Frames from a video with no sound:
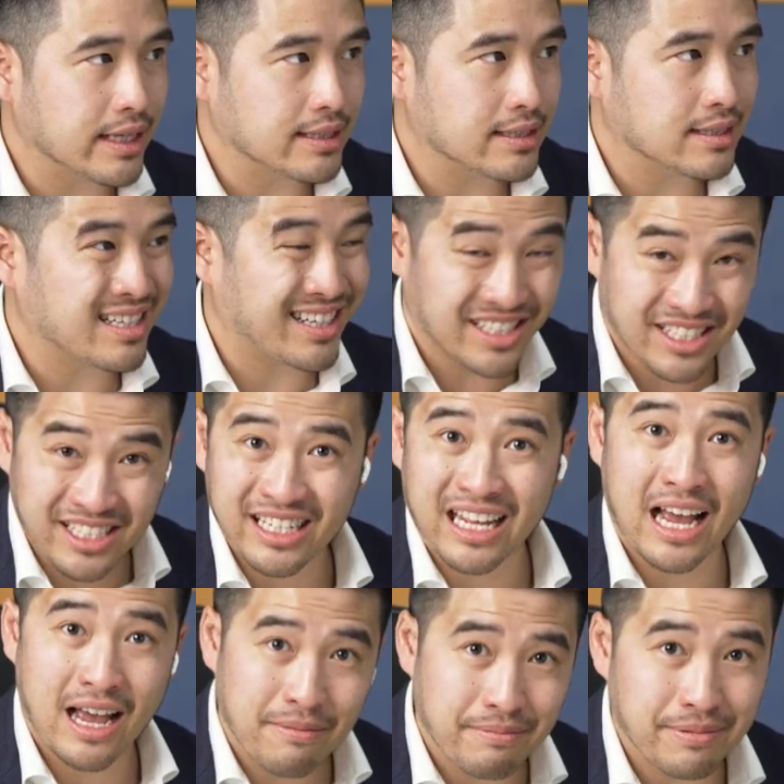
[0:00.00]
that doesn't
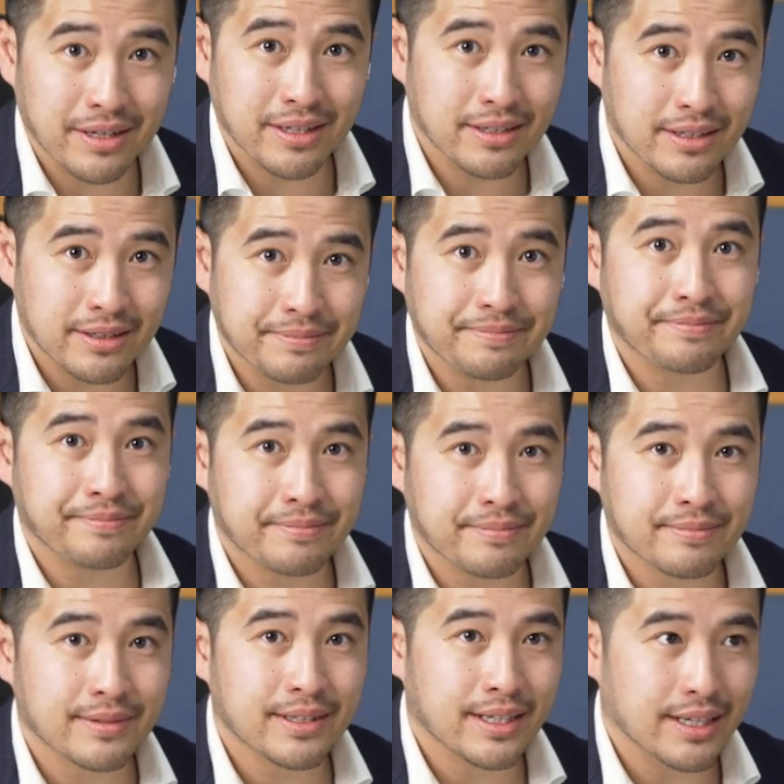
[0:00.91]
happen
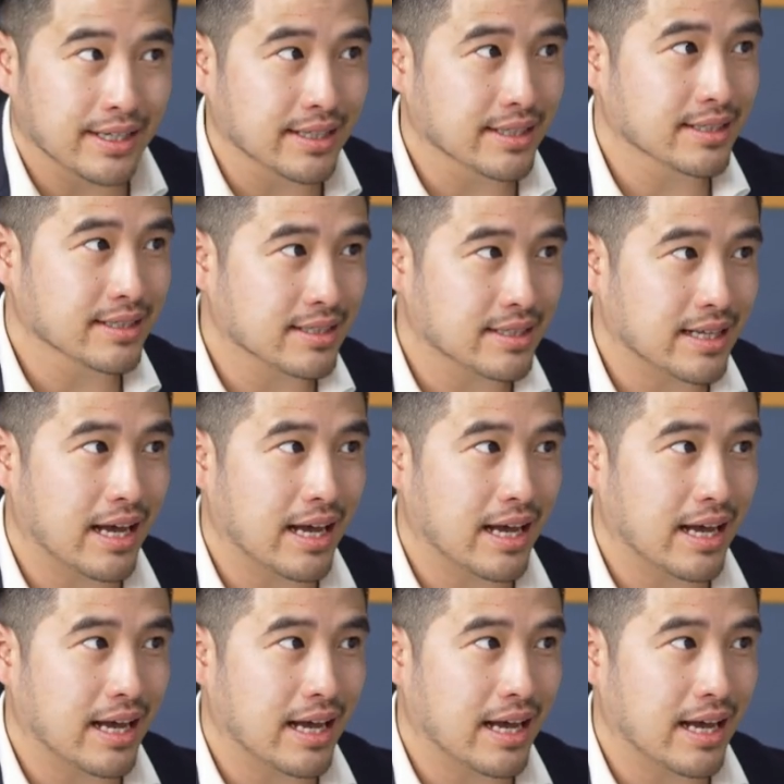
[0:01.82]
is